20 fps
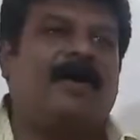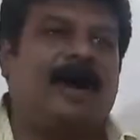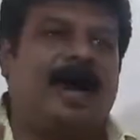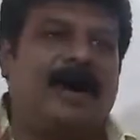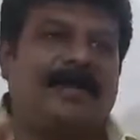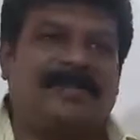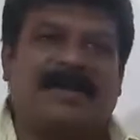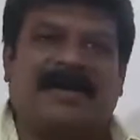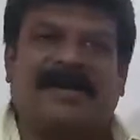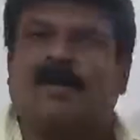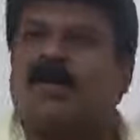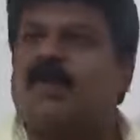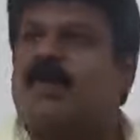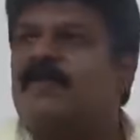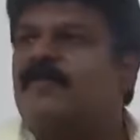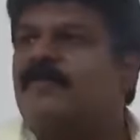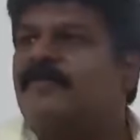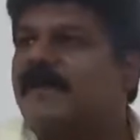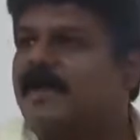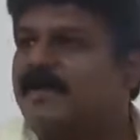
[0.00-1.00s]
I've taken all
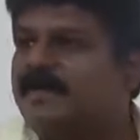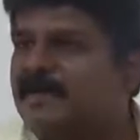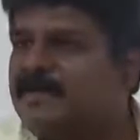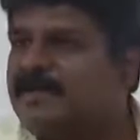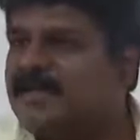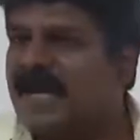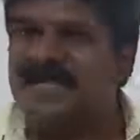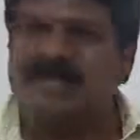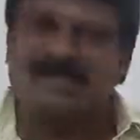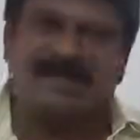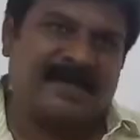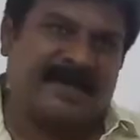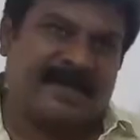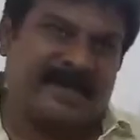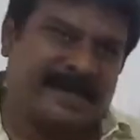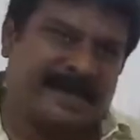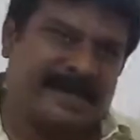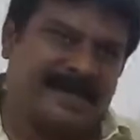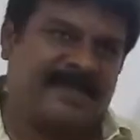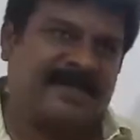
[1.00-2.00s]
the variables as
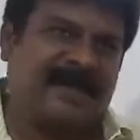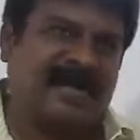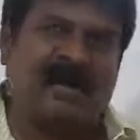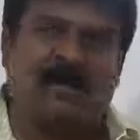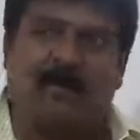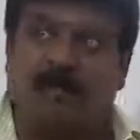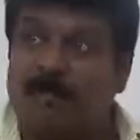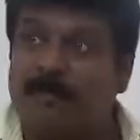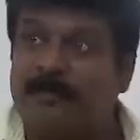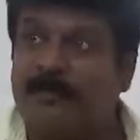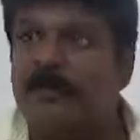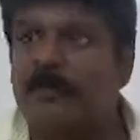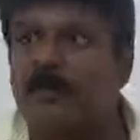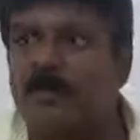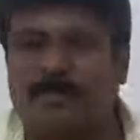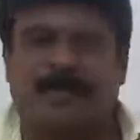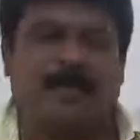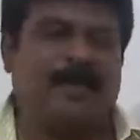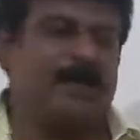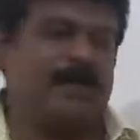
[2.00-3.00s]
integer. I hope you
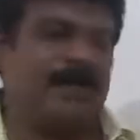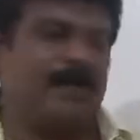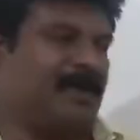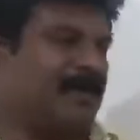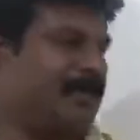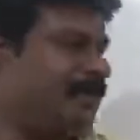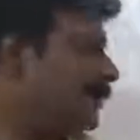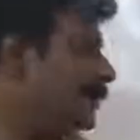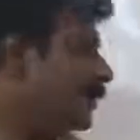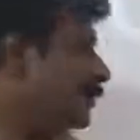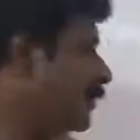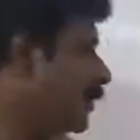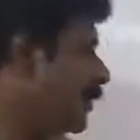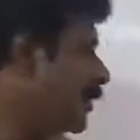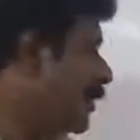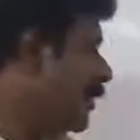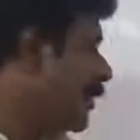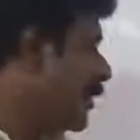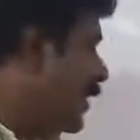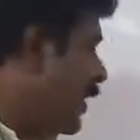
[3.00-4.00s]
got my point.
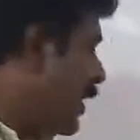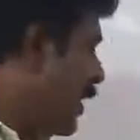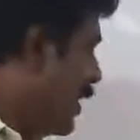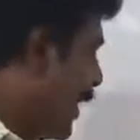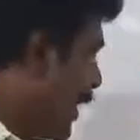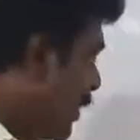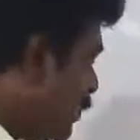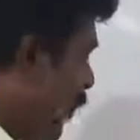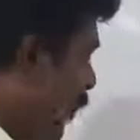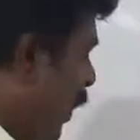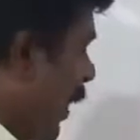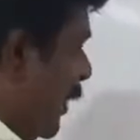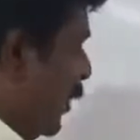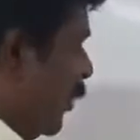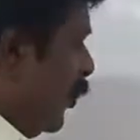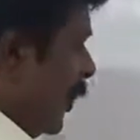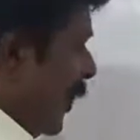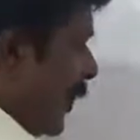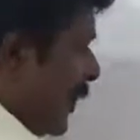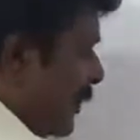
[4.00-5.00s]
Next, what I
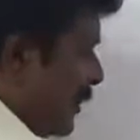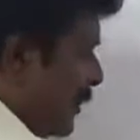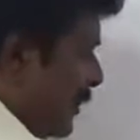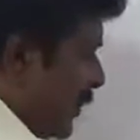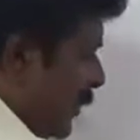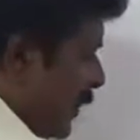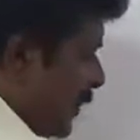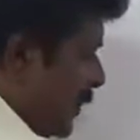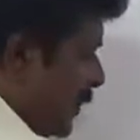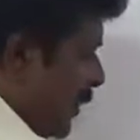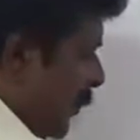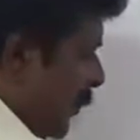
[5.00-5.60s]
do is, in step